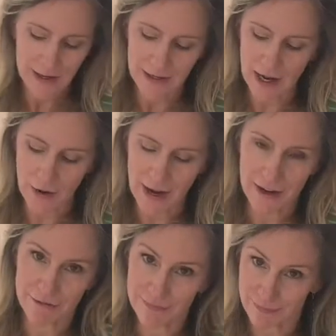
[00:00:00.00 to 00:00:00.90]
Now
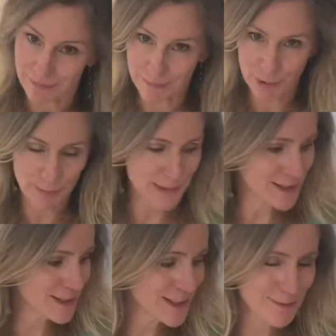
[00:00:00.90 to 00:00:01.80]
I've
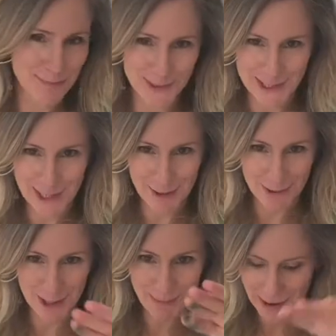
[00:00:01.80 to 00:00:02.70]
purposely put the camera
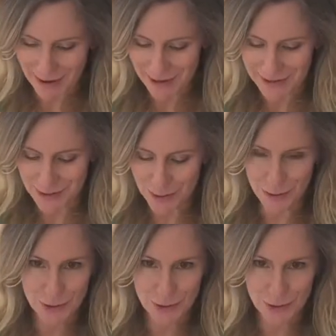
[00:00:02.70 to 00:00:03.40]
up high so you